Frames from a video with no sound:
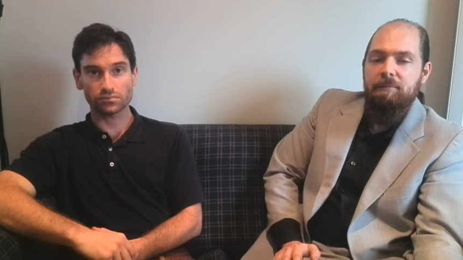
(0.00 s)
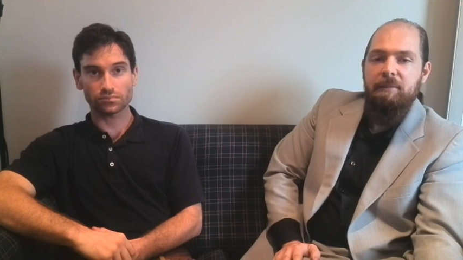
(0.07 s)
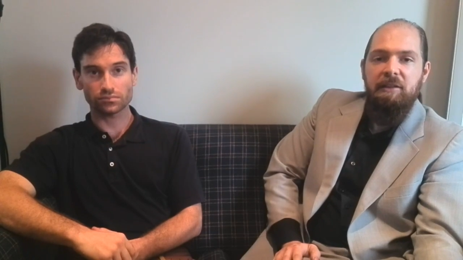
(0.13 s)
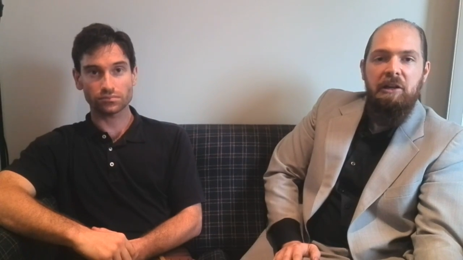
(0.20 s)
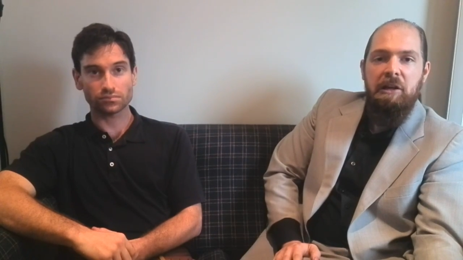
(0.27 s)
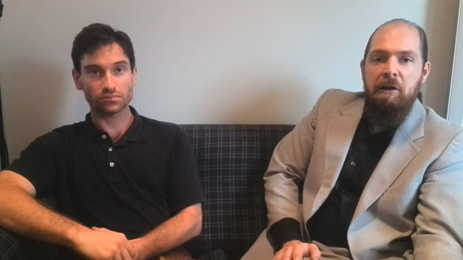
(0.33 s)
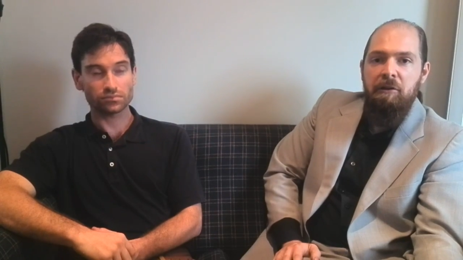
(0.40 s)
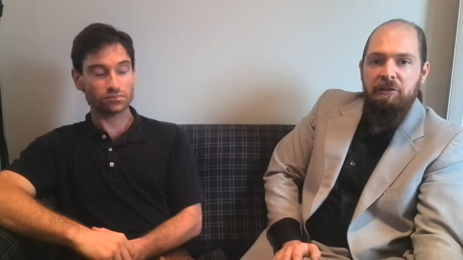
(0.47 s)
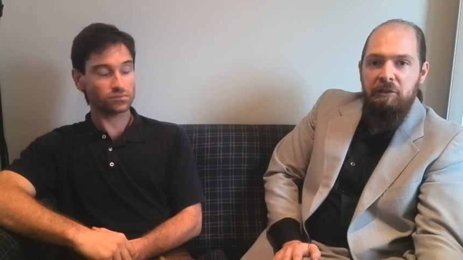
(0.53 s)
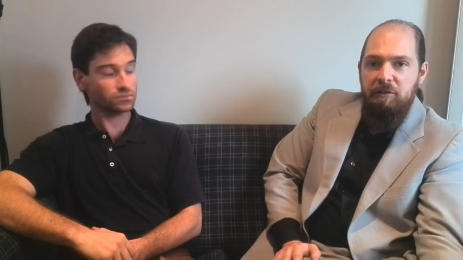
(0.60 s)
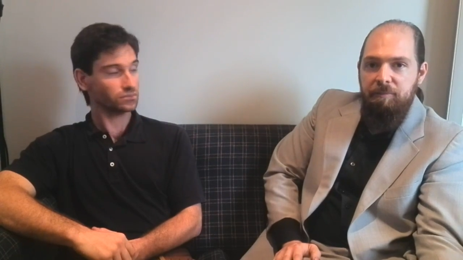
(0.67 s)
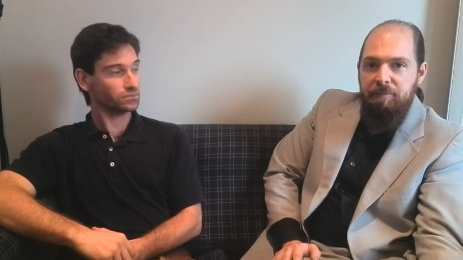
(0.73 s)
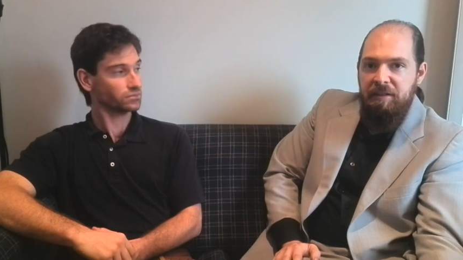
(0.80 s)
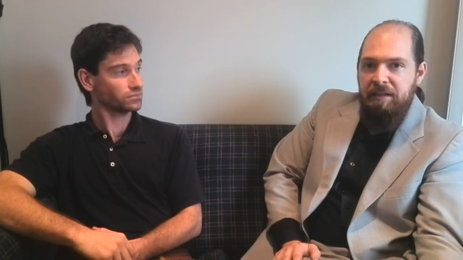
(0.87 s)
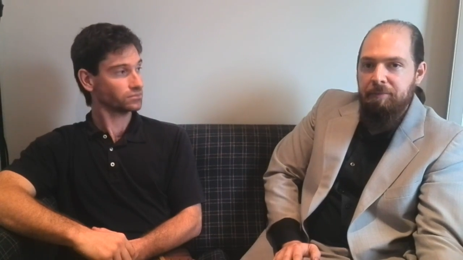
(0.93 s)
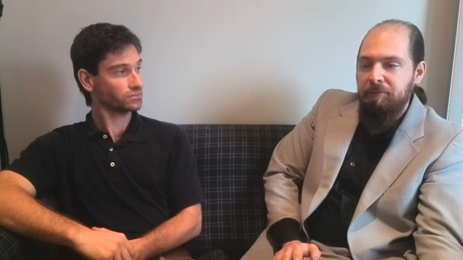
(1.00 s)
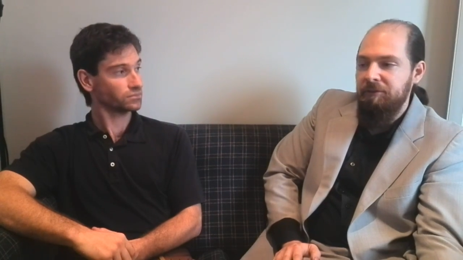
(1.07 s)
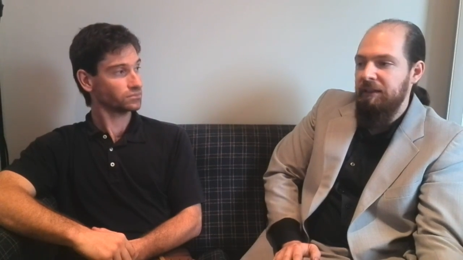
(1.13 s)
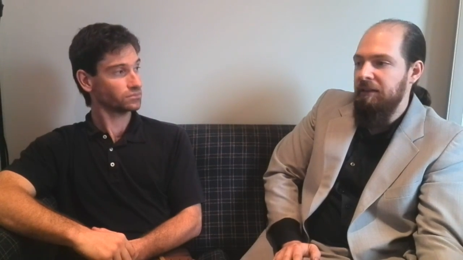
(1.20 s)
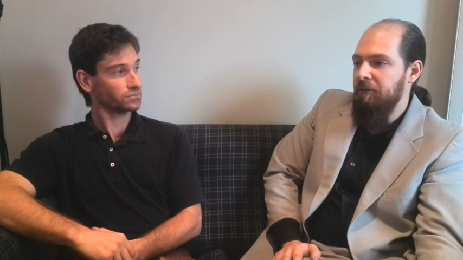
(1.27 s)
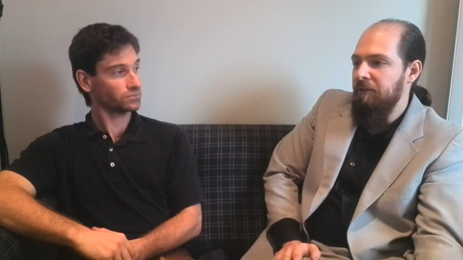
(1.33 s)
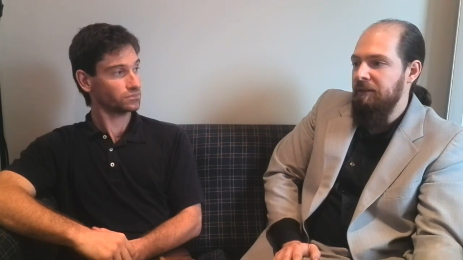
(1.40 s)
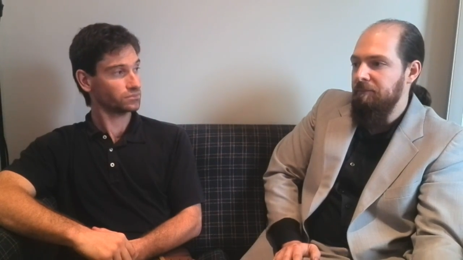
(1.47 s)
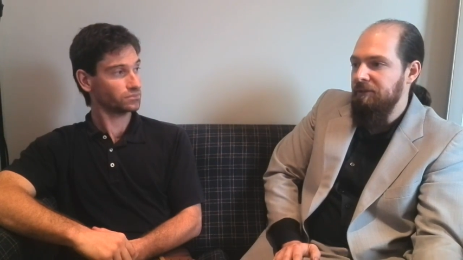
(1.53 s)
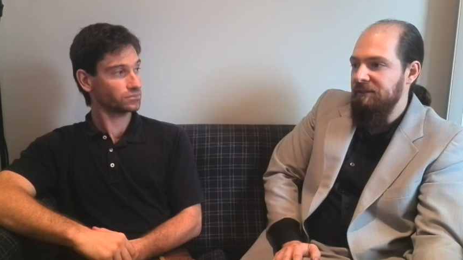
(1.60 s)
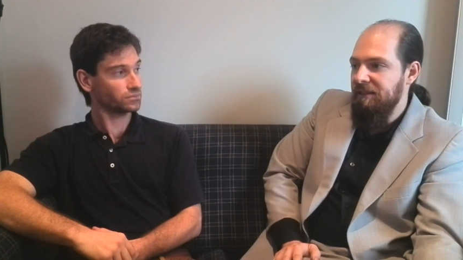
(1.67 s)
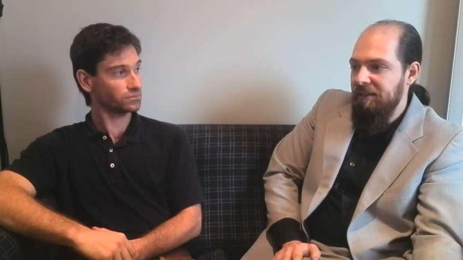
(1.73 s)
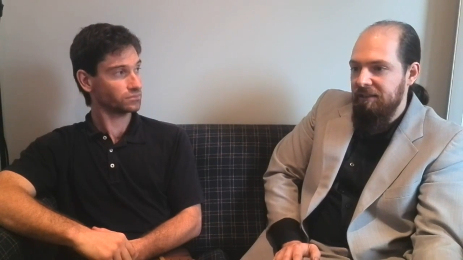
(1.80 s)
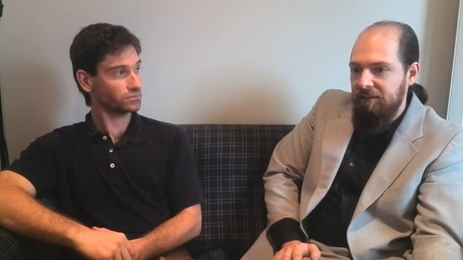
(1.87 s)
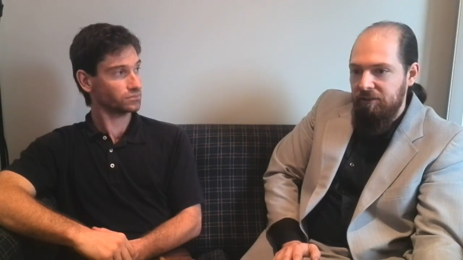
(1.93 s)
Speaker 1: I mean, I know a lot of people that are in
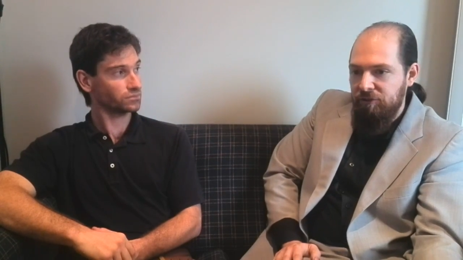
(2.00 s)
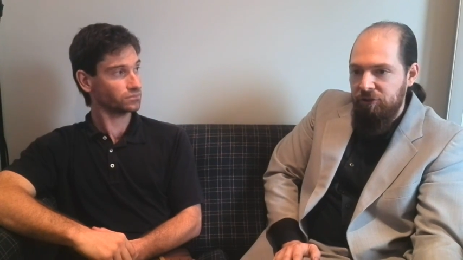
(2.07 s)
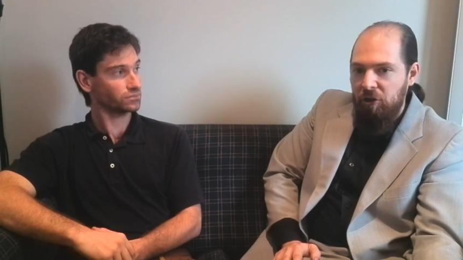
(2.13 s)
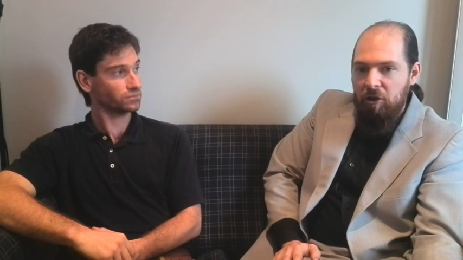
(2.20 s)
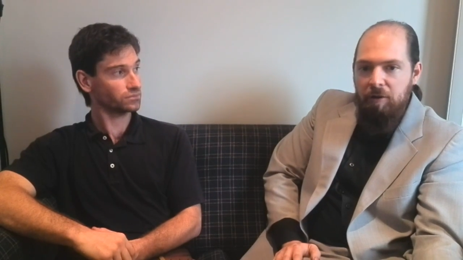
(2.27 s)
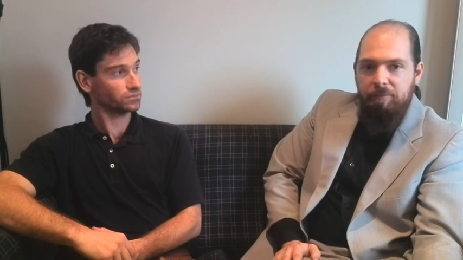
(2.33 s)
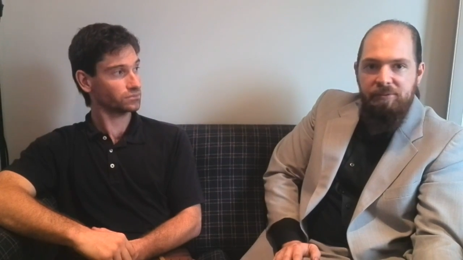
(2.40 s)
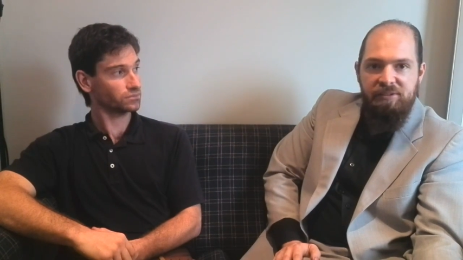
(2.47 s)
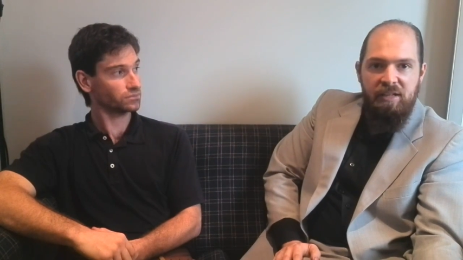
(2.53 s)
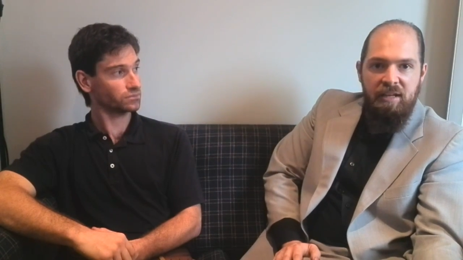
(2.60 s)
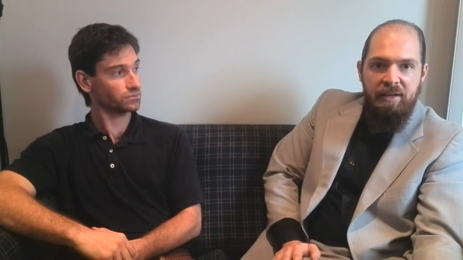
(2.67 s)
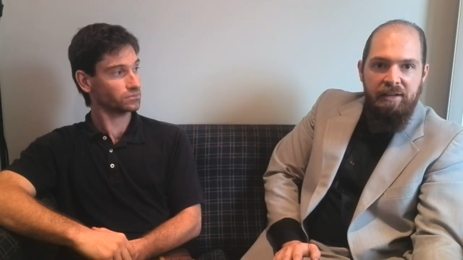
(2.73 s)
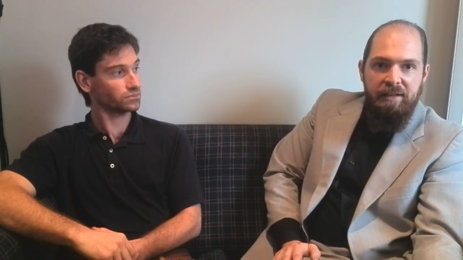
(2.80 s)
particular jobs,